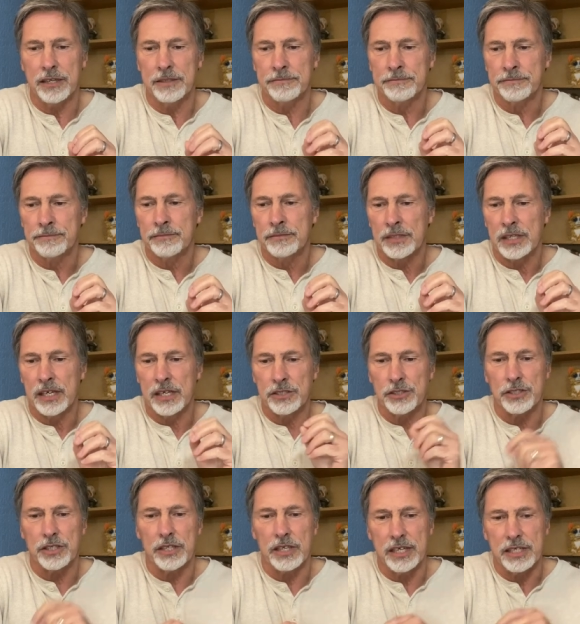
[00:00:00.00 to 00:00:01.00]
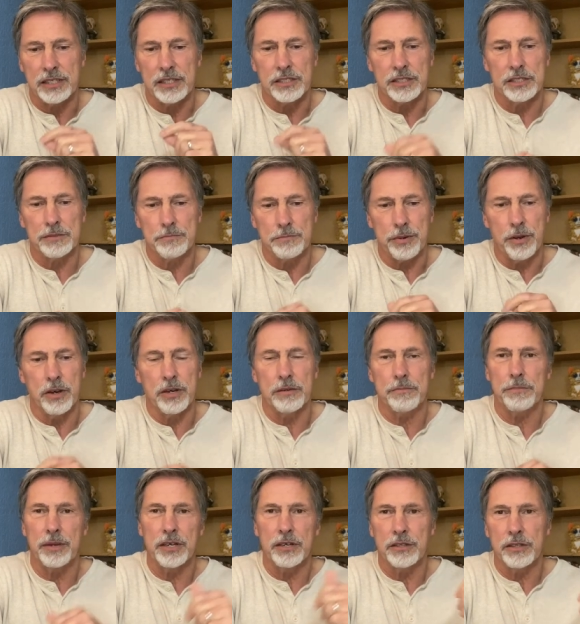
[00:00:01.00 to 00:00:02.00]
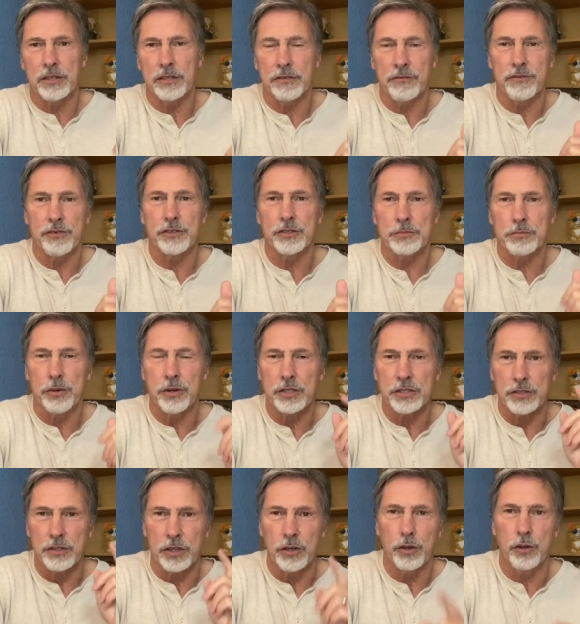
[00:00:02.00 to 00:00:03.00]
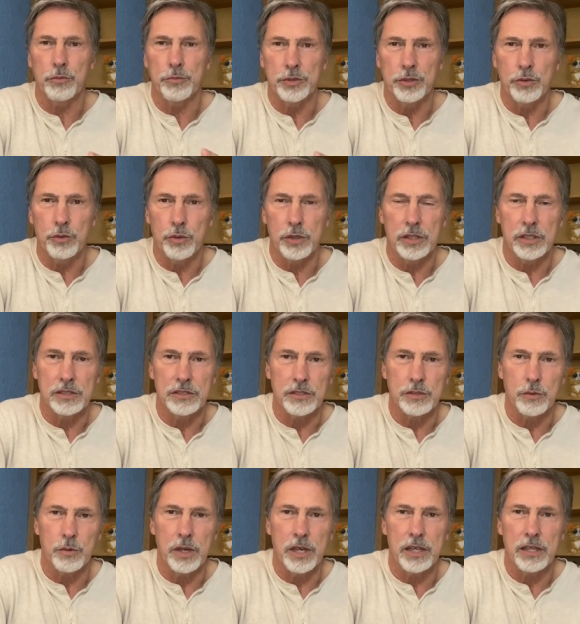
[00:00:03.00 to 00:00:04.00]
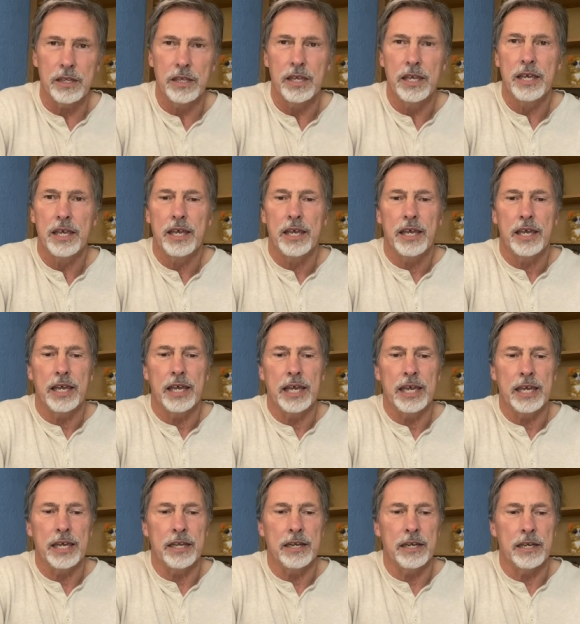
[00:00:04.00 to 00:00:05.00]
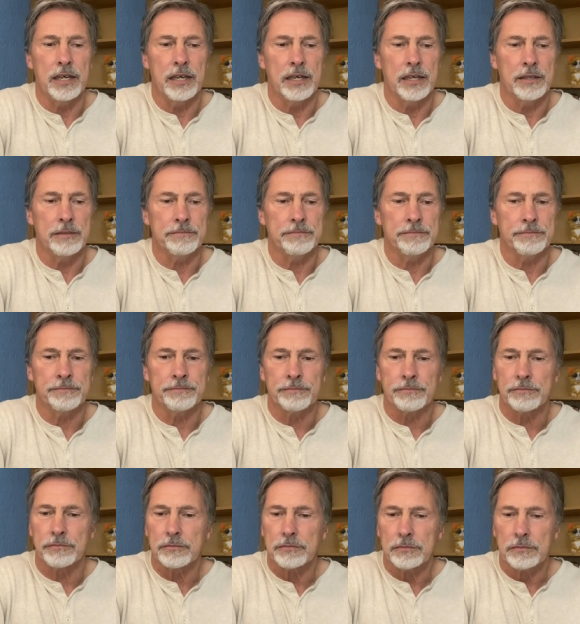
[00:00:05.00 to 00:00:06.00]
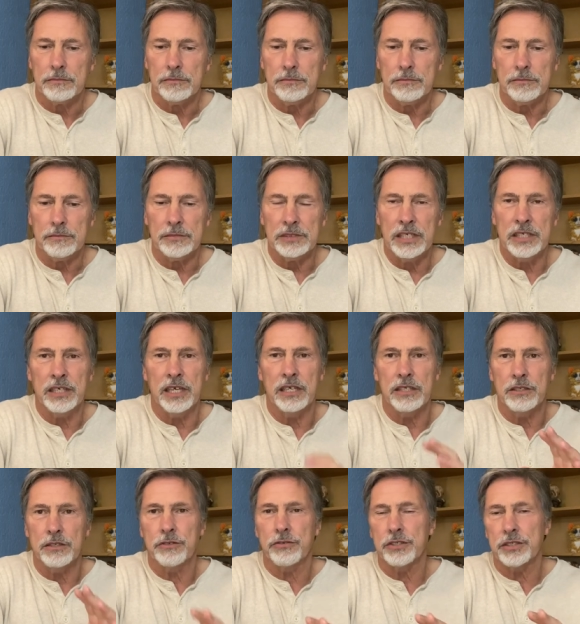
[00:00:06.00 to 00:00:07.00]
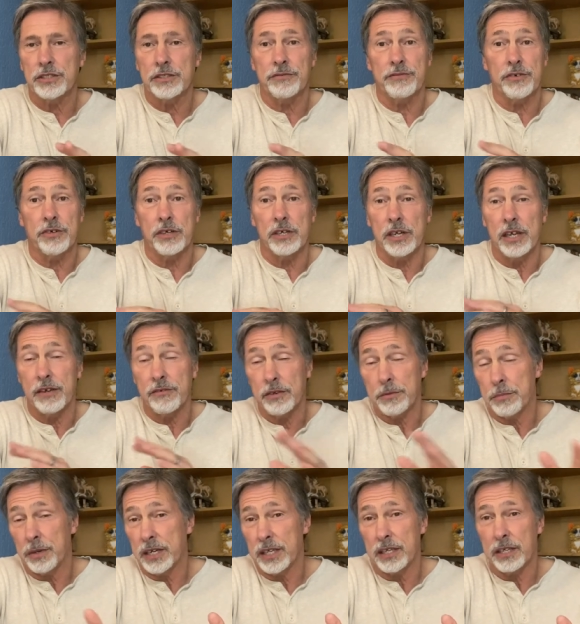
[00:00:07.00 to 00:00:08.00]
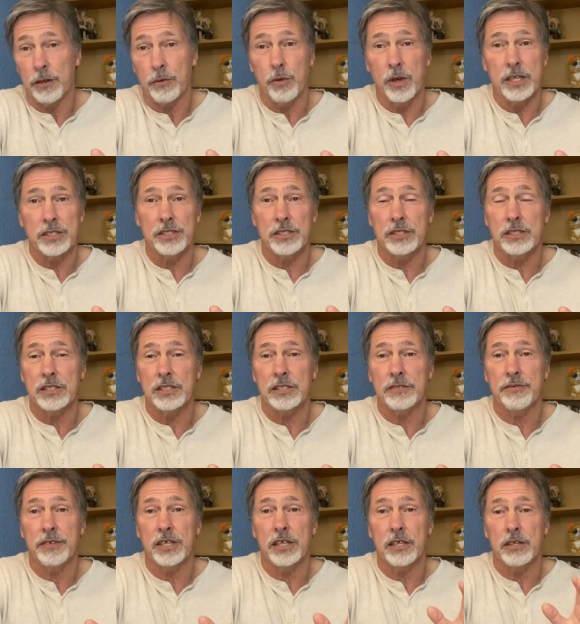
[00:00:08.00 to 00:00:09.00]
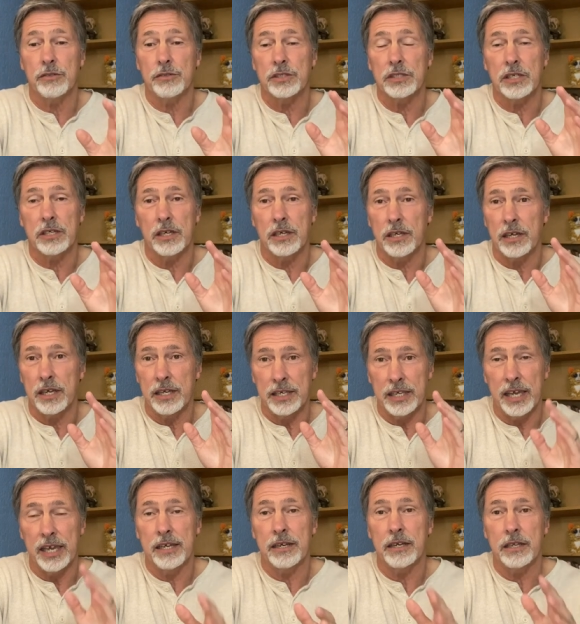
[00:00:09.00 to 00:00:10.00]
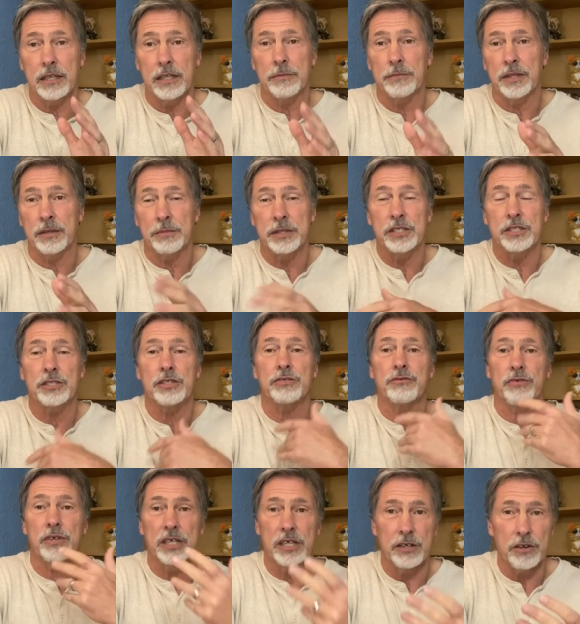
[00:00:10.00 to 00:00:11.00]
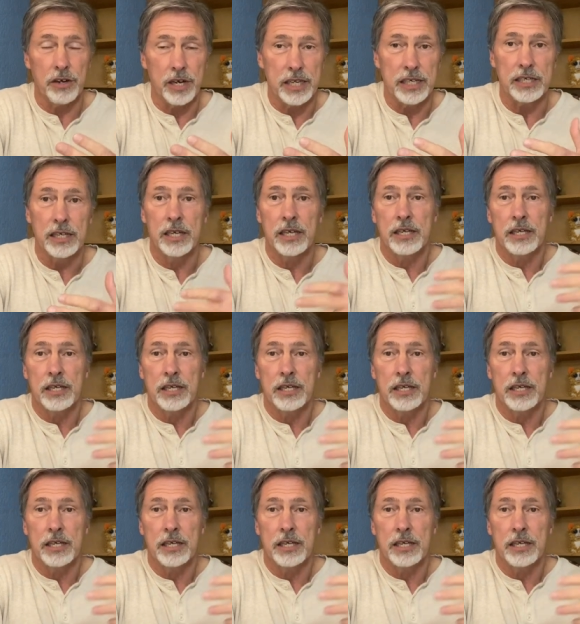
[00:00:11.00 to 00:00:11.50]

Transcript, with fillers: uh, actually like this part better than the first part, so I hope you will as well. And um, again, to Christopher and everybody that watches these videos, uh, again, let, let me just reiterate